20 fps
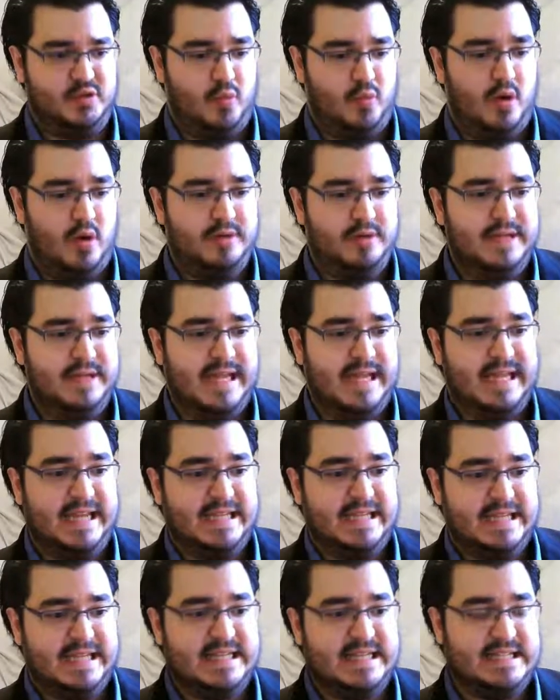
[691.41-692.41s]
One, it
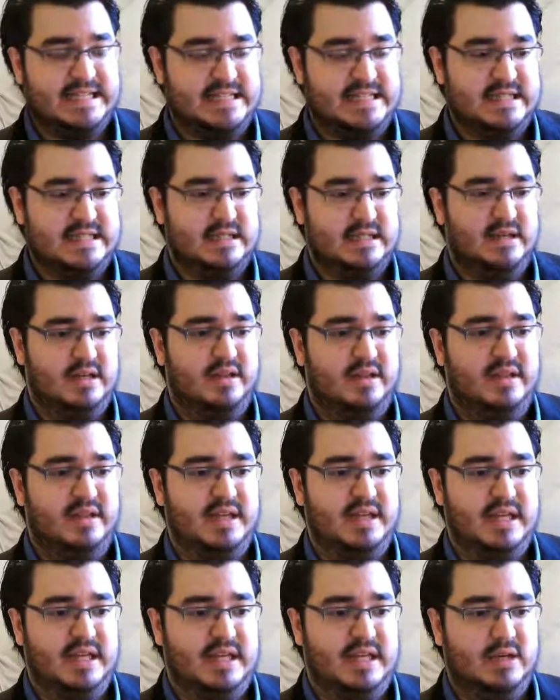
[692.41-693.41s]
is
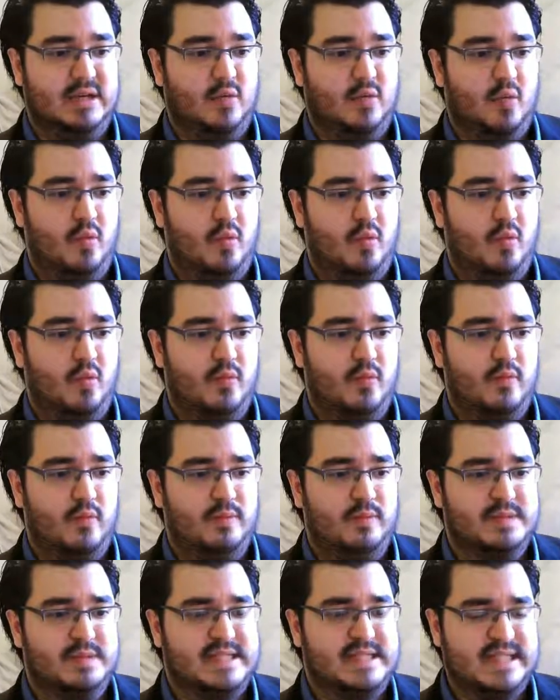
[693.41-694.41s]
the
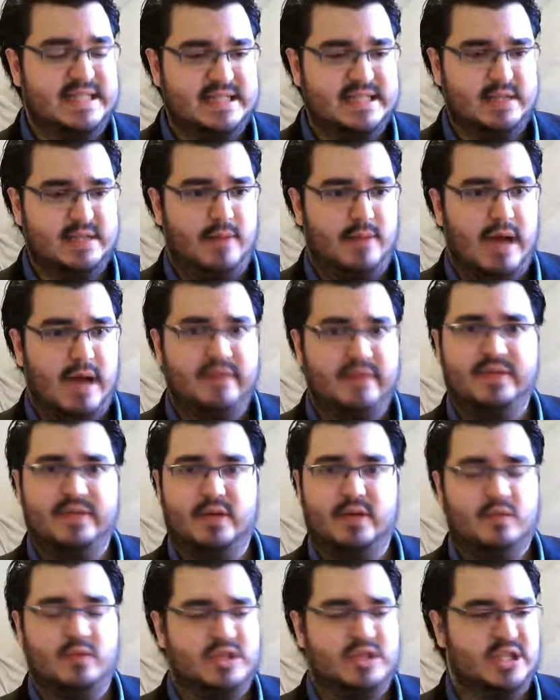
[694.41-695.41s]
system, I
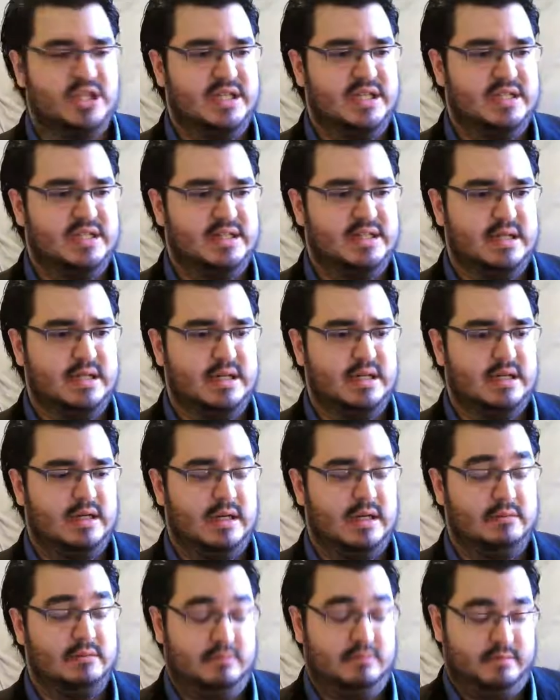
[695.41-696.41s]
think, which is,
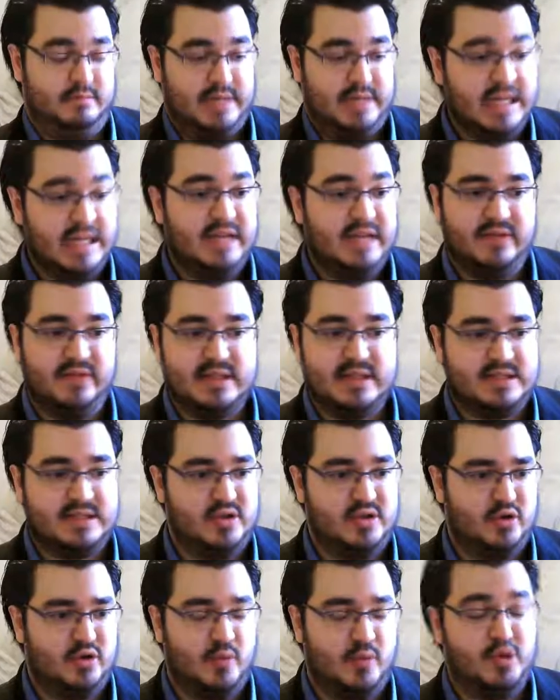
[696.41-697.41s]
I believe, it's
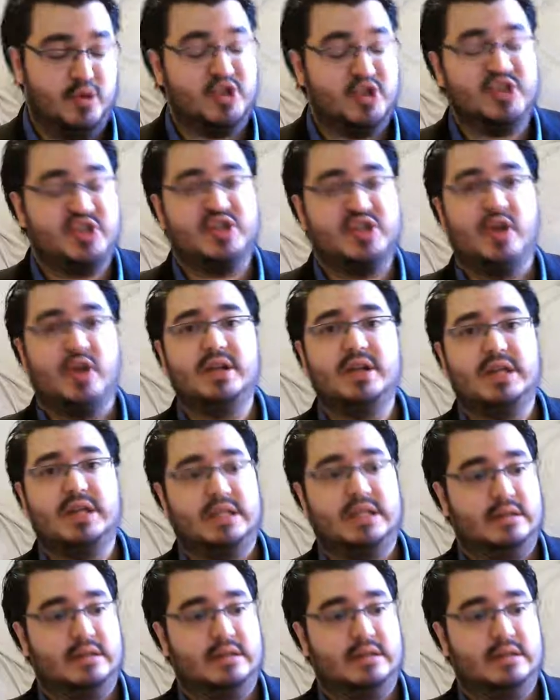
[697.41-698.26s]
the most studied.